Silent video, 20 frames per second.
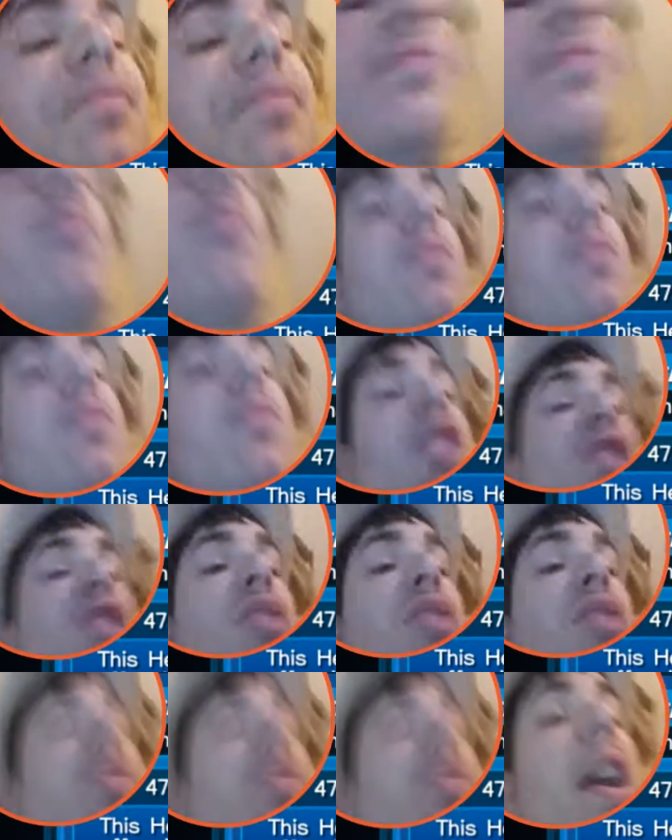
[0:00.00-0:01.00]
some black
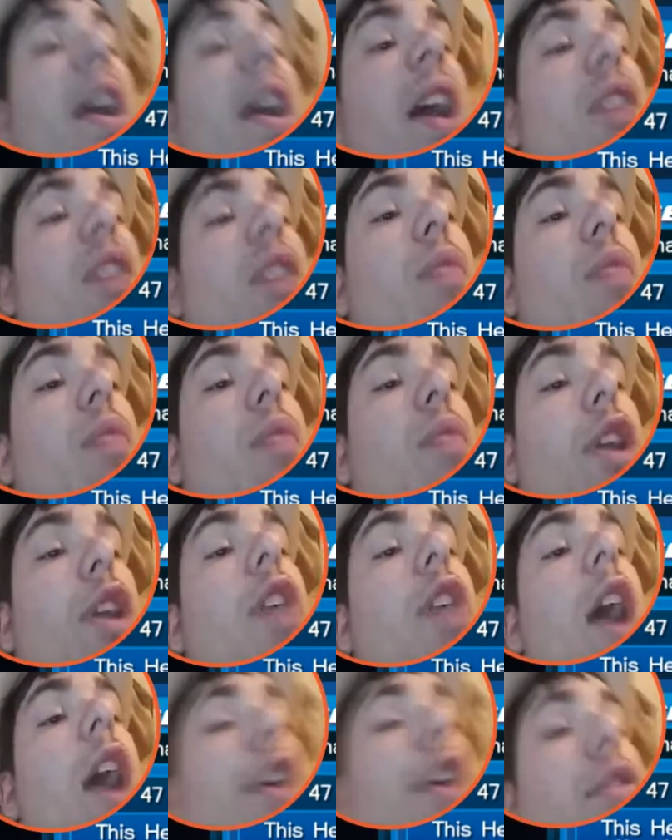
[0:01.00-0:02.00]
guy called me a cracker. I was
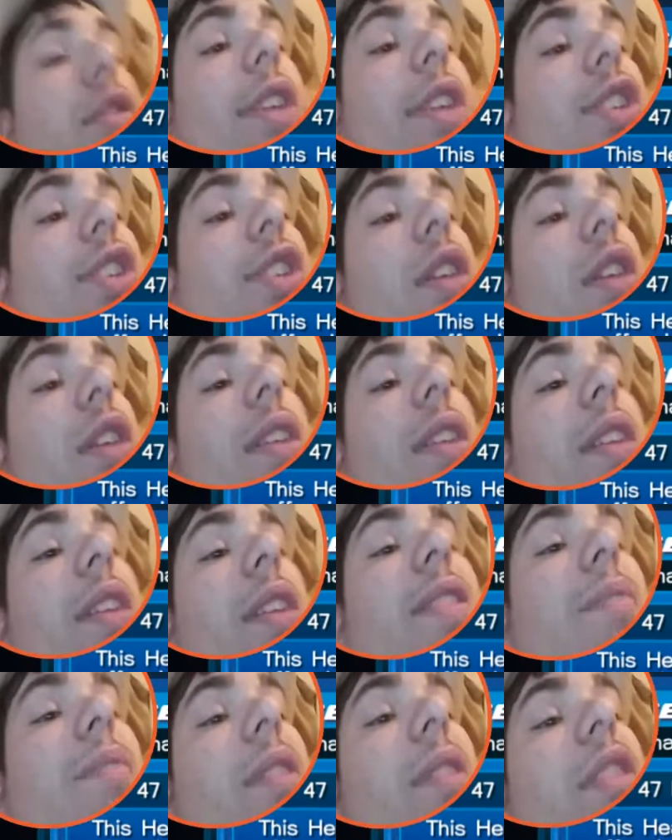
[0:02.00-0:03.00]
like, so at least I'm
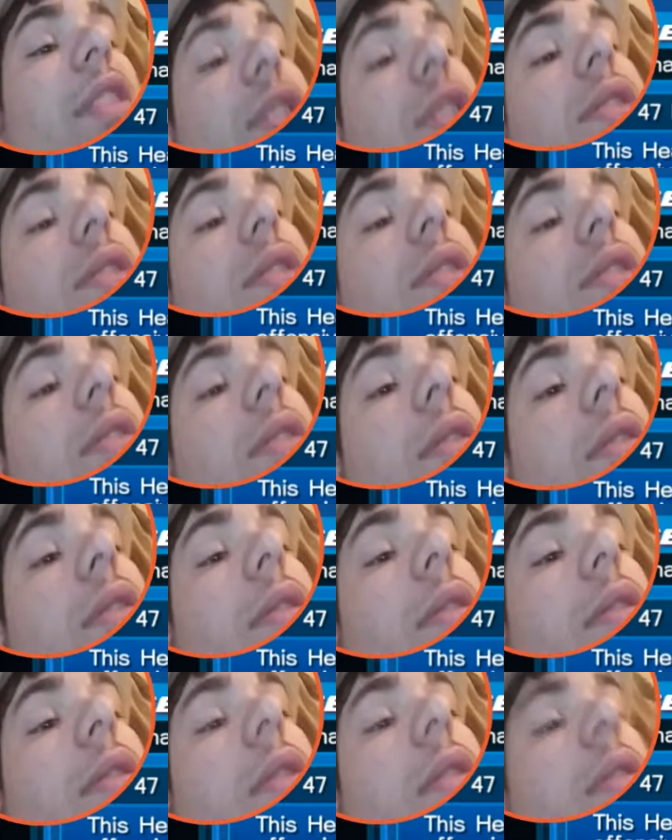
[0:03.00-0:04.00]
delicious.
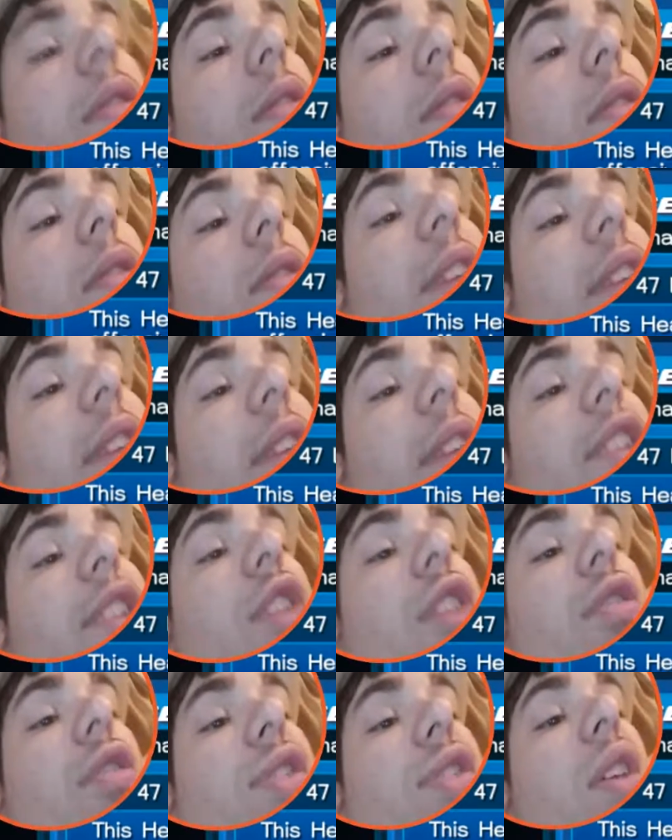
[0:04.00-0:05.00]
She's like, no, you're
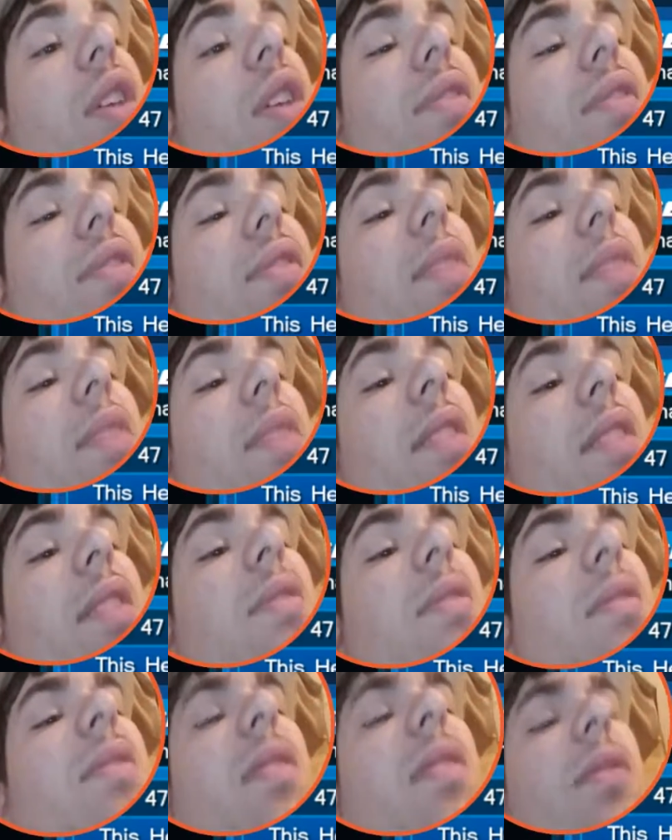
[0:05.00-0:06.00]
salty. I'm like, what the
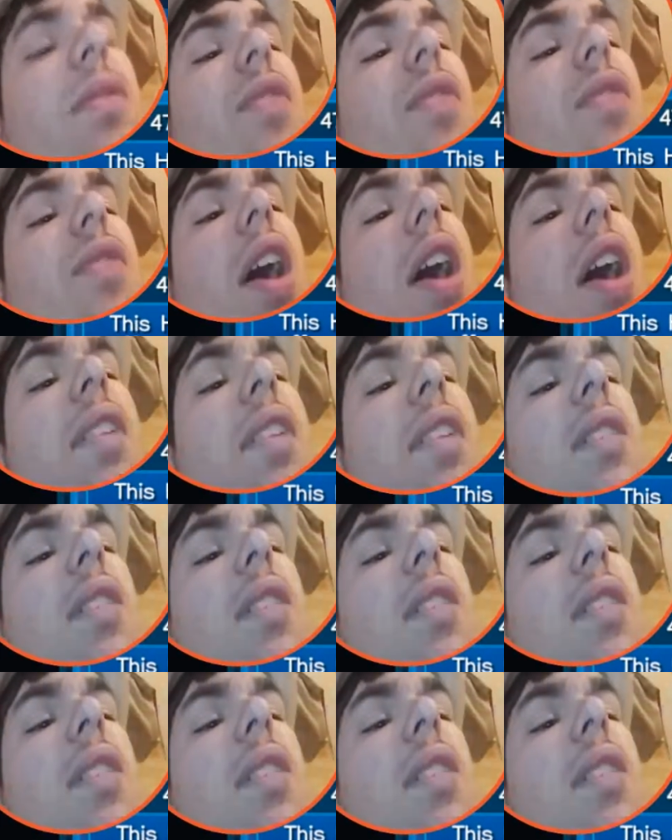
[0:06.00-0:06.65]
fuck? No,